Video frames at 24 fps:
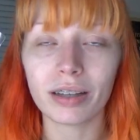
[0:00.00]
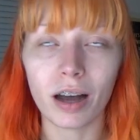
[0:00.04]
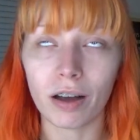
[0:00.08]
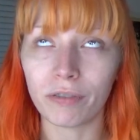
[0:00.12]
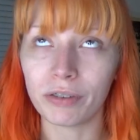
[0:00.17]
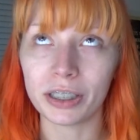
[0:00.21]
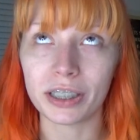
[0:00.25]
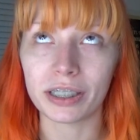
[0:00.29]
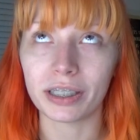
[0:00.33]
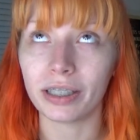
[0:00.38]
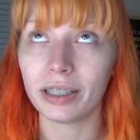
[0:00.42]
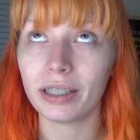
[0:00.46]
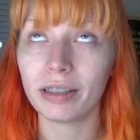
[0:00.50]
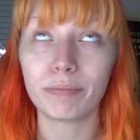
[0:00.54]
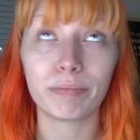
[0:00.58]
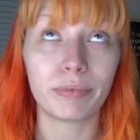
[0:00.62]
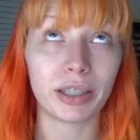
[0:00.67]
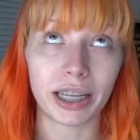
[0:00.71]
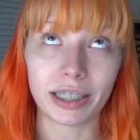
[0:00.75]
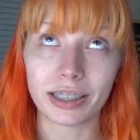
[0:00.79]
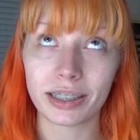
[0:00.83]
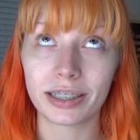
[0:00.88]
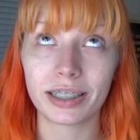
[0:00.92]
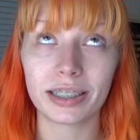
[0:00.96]
Obviously,
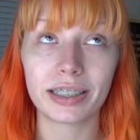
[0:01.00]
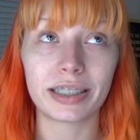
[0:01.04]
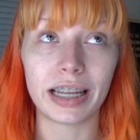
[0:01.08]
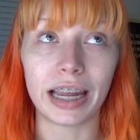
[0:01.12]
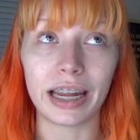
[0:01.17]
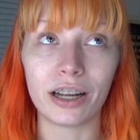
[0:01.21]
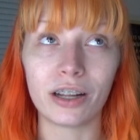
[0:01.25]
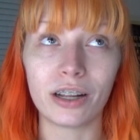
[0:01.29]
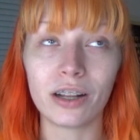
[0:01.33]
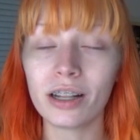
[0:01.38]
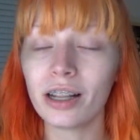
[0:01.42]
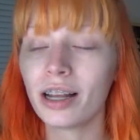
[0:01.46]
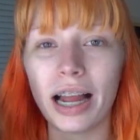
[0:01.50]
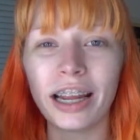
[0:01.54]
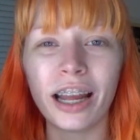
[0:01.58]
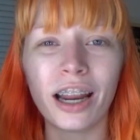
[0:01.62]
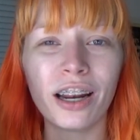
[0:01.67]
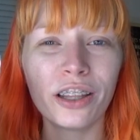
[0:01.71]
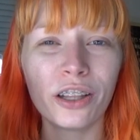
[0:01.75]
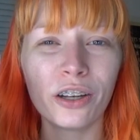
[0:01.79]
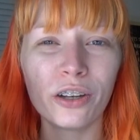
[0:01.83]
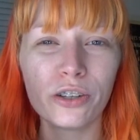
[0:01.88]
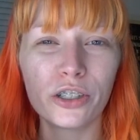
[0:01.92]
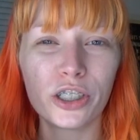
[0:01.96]
that's the sale. I got
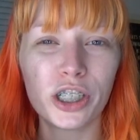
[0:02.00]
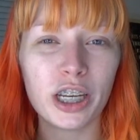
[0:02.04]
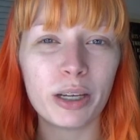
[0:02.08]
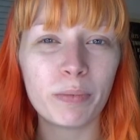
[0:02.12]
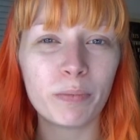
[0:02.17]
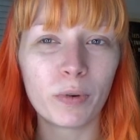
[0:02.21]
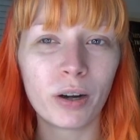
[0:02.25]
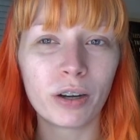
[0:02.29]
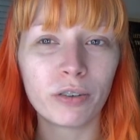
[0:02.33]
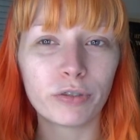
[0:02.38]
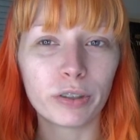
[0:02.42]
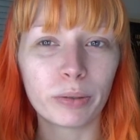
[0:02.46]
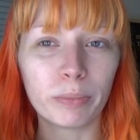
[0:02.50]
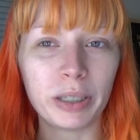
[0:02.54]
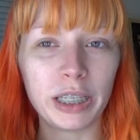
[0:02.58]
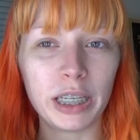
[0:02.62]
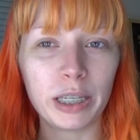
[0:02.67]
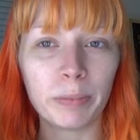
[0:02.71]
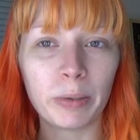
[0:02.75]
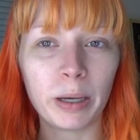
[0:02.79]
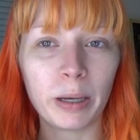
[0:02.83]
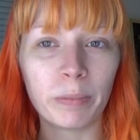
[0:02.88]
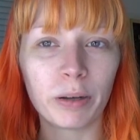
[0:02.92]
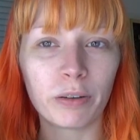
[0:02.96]
a little cheap one from
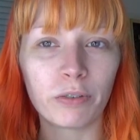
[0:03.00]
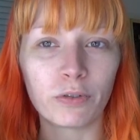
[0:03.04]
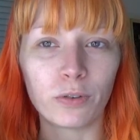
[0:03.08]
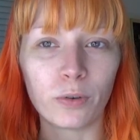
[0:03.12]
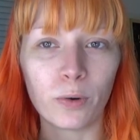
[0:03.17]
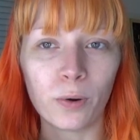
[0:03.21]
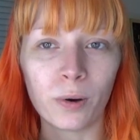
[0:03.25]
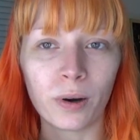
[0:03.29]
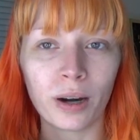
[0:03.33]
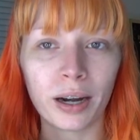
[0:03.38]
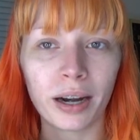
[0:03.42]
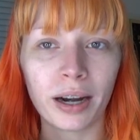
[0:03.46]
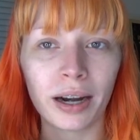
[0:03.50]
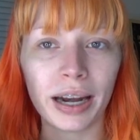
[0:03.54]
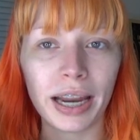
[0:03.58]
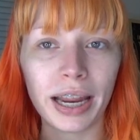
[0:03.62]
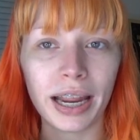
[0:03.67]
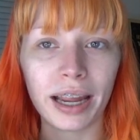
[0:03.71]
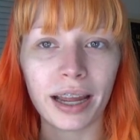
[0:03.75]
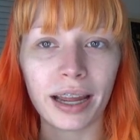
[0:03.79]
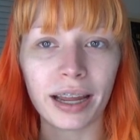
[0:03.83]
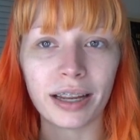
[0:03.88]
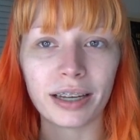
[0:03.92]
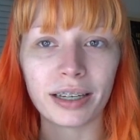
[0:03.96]
eBay before
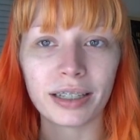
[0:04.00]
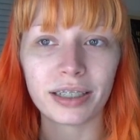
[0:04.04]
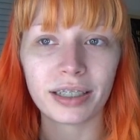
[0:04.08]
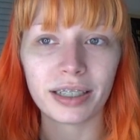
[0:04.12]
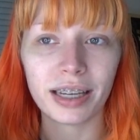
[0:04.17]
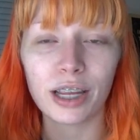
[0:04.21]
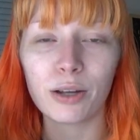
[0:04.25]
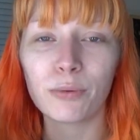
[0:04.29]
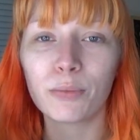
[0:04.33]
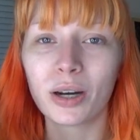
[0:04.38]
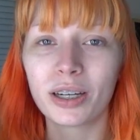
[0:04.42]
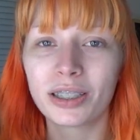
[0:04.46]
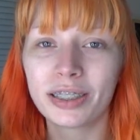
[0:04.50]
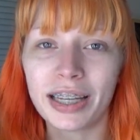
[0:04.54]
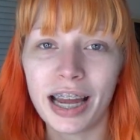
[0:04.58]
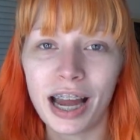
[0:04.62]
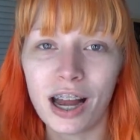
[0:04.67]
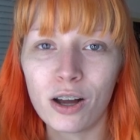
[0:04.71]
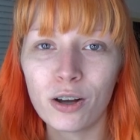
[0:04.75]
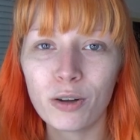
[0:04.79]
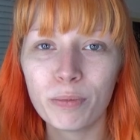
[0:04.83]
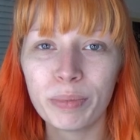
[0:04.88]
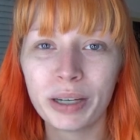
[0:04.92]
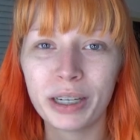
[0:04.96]
and it worked
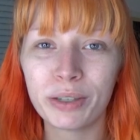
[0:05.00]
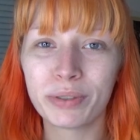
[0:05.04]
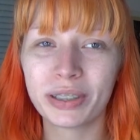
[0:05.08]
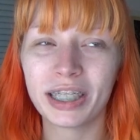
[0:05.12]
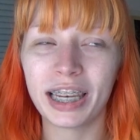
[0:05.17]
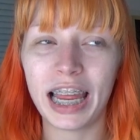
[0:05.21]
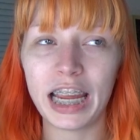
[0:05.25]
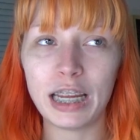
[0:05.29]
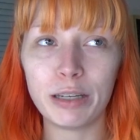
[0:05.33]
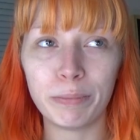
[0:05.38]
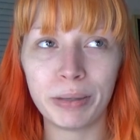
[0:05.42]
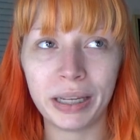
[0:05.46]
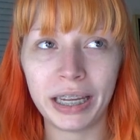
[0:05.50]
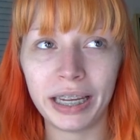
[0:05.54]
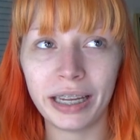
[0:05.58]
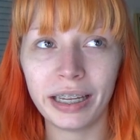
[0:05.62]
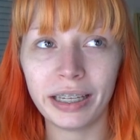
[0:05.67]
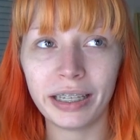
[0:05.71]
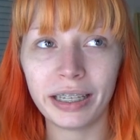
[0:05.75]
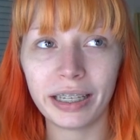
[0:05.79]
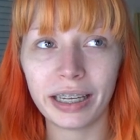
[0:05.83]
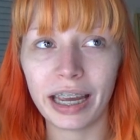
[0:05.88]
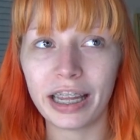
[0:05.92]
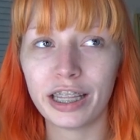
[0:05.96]
out, but it was light
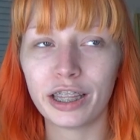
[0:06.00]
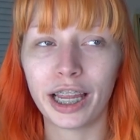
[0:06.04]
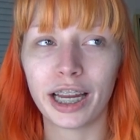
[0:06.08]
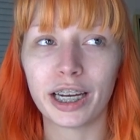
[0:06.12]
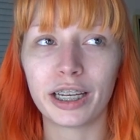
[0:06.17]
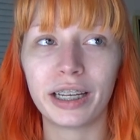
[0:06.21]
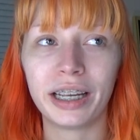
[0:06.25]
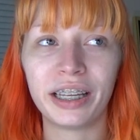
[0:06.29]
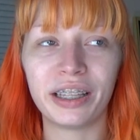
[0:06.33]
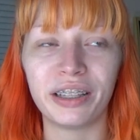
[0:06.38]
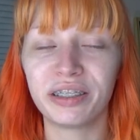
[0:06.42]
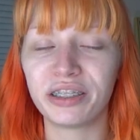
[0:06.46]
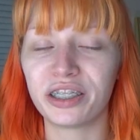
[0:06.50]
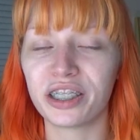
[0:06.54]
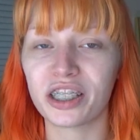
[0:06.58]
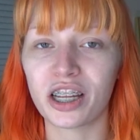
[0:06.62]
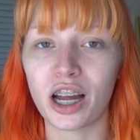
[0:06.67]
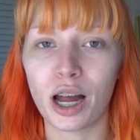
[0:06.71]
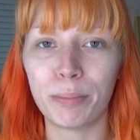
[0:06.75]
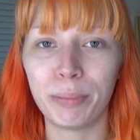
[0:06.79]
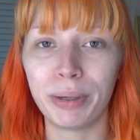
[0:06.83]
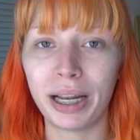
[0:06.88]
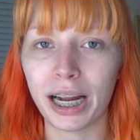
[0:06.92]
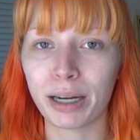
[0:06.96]
pink and like it just
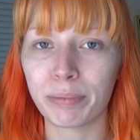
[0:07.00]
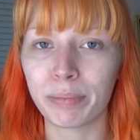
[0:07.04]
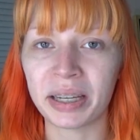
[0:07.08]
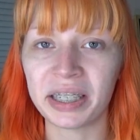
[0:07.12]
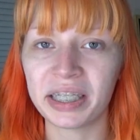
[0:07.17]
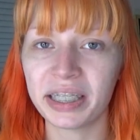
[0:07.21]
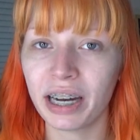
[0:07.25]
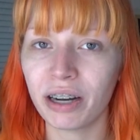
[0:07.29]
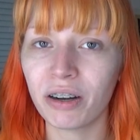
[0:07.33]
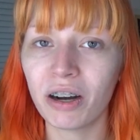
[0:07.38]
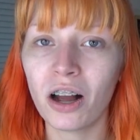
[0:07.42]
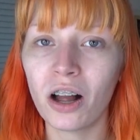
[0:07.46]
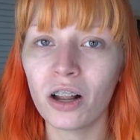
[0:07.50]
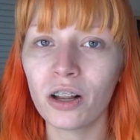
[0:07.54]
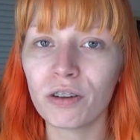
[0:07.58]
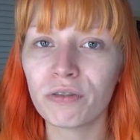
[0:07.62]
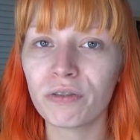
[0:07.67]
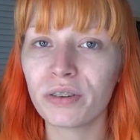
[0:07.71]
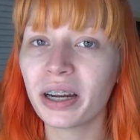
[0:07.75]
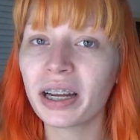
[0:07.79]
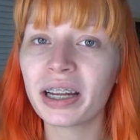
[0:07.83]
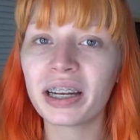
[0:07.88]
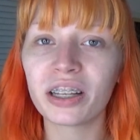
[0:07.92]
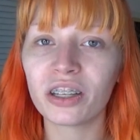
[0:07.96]
got black mascara all
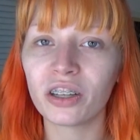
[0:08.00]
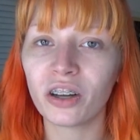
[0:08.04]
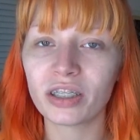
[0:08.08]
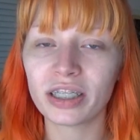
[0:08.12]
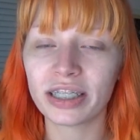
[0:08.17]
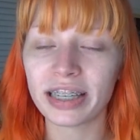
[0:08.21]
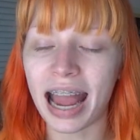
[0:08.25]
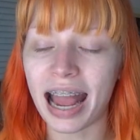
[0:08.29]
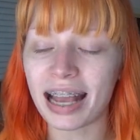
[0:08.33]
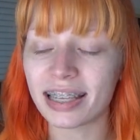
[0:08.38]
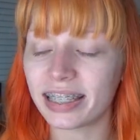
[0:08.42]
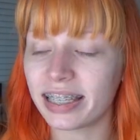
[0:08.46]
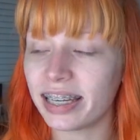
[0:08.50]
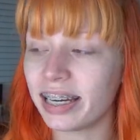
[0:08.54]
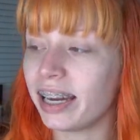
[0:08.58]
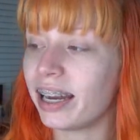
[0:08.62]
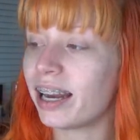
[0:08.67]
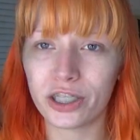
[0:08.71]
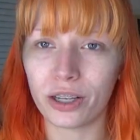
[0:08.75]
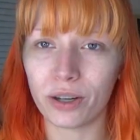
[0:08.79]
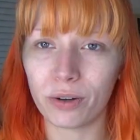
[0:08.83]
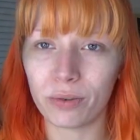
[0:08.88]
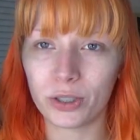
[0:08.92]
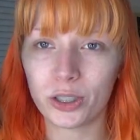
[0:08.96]
over it and it looked nasty.
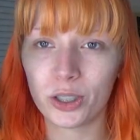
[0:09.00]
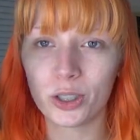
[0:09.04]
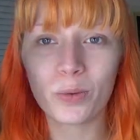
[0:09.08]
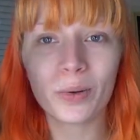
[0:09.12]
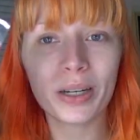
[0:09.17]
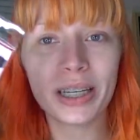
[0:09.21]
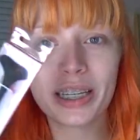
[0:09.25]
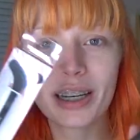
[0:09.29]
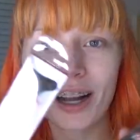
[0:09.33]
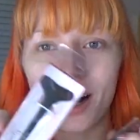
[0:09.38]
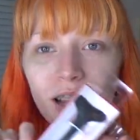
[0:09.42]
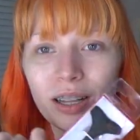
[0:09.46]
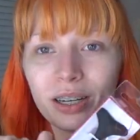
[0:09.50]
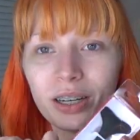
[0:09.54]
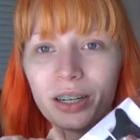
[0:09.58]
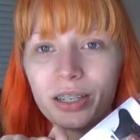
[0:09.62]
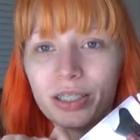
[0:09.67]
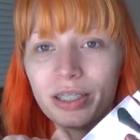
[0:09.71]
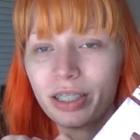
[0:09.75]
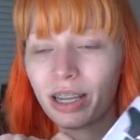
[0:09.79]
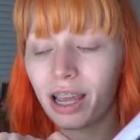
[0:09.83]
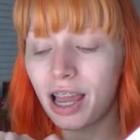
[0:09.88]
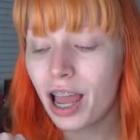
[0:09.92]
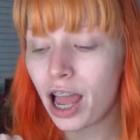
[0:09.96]
So it was
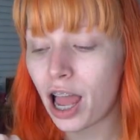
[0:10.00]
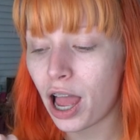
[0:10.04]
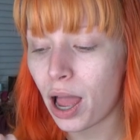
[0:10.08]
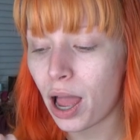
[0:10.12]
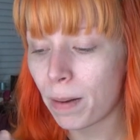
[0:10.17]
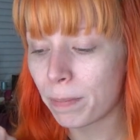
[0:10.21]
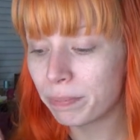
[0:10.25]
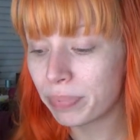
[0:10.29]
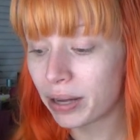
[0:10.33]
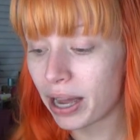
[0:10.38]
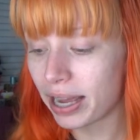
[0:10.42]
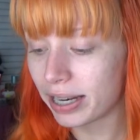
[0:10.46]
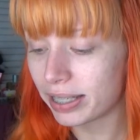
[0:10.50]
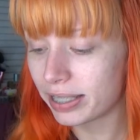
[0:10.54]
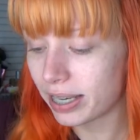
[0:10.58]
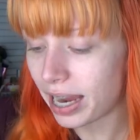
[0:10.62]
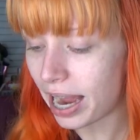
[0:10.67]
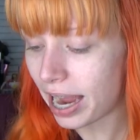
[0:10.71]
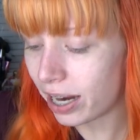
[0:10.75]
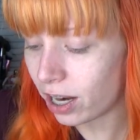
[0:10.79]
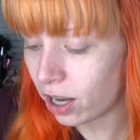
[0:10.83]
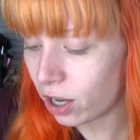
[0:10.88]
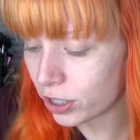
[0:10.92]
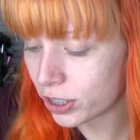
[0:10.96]
$20, but
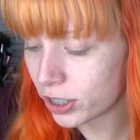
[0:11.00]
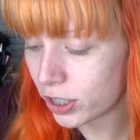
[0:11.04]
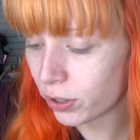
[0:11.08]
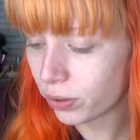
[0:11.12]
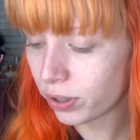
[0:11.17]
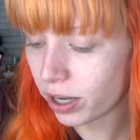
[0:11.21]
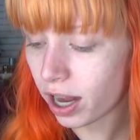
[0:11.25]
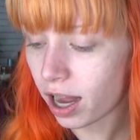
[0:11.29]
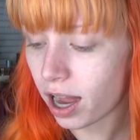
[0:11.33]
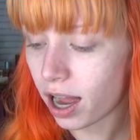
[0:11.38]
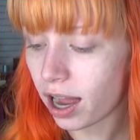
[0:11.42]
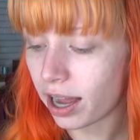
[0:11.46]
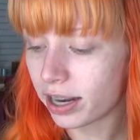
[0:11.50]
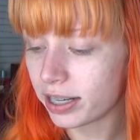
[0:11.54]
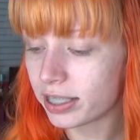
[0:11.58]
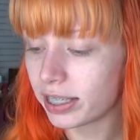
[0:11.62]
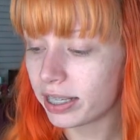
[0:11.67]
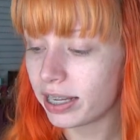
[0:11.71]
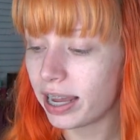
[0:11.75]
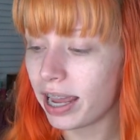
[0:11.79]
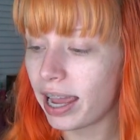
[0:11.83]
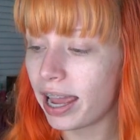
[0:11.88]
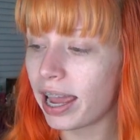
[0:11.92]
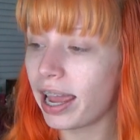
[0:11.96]
I also
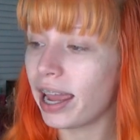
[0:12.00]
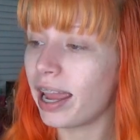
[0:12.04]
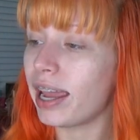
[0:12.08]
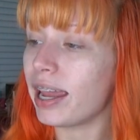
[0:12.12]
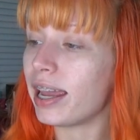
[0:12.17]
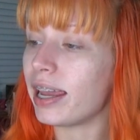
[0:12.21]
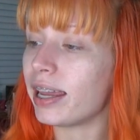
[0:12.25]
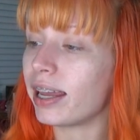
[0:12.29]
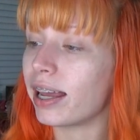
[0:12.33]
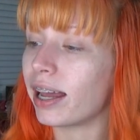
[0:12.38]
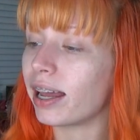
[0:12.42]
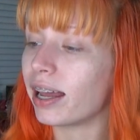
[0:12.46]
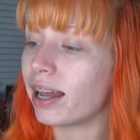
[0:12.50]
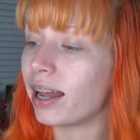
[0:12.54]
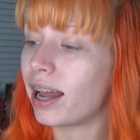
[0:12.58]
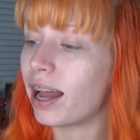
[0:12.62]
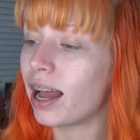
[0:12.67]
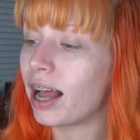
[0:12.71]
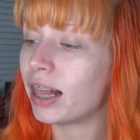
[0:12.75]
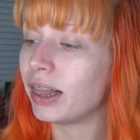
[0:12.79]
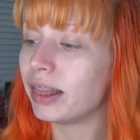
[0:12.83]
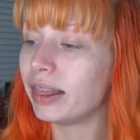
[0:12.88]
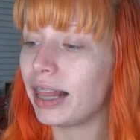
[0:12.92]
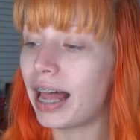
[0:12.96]
got a
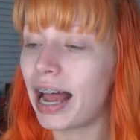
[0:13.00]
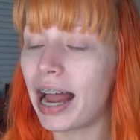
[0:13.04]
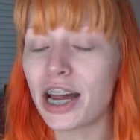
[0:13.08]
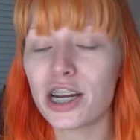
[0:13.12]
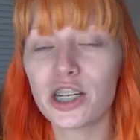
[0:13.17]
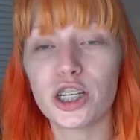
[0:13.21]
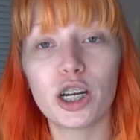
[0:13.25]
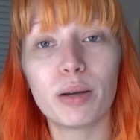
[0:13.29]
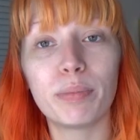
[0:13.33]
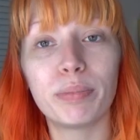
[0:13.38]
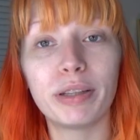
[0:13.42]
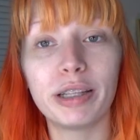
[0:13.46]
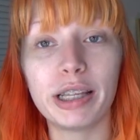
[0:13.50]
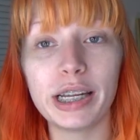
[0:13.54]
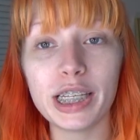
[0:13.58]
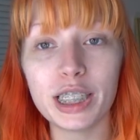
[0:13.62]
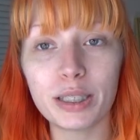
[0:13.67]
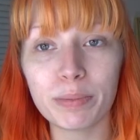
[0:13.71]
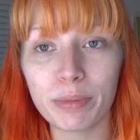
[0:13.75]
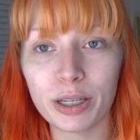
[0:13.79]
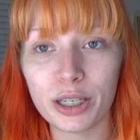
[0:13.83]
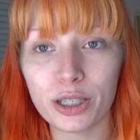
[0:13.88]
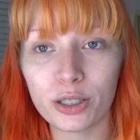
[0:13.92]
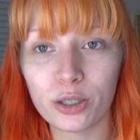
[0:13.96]
lash
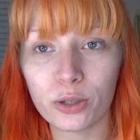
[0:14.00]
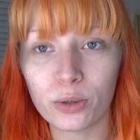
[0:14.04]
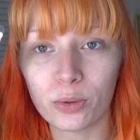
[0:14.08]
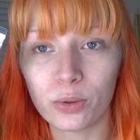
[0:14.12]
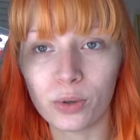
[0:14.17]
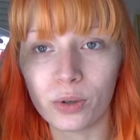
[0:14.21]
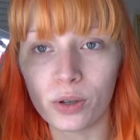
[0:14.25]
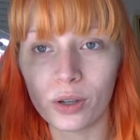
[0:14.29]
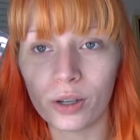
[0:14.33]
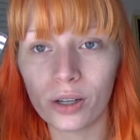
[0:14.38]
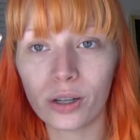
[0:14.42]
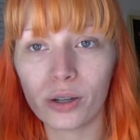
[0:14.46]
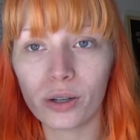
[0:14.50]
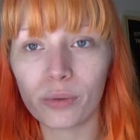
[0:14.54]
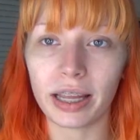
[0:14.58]
placement tool.